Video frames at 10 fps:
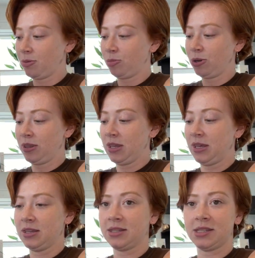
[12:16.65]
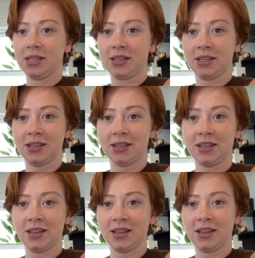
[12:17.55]
put this
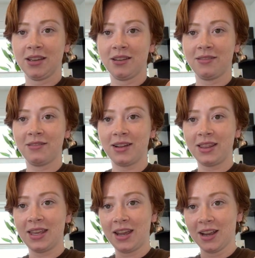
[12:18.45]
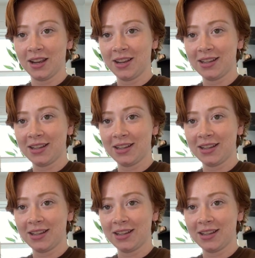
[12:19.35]
right there.